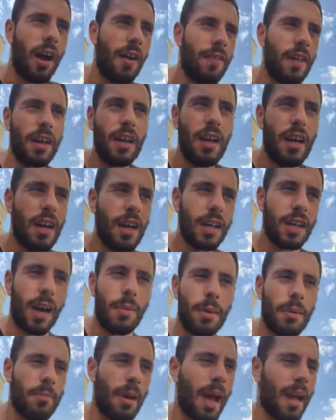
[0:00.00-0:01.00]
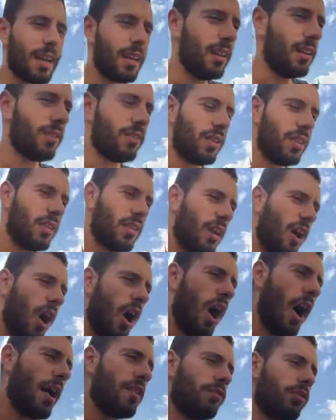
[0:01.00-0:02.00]
and then coming back and in Sydney,
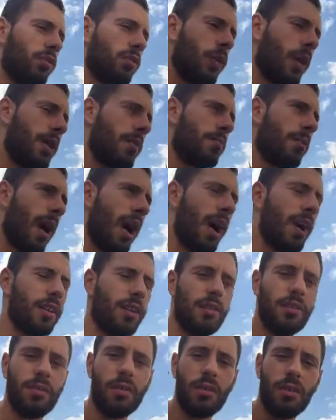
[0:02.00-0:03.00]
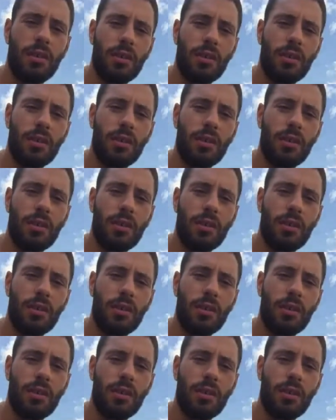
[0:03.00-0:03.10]
oh, I just went and partied.